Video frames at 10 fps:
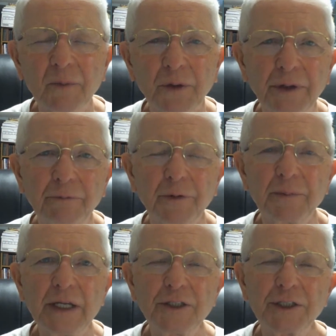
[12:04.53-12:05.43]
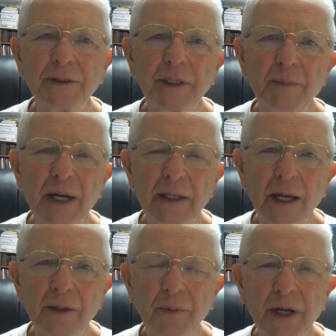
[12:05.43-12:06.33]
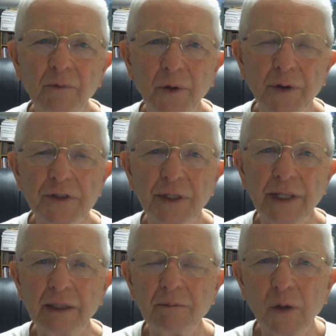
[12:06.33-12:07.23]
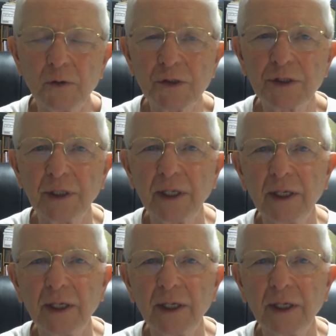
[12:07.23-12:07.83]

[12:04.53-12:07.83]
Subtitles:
more information about how the brain works than most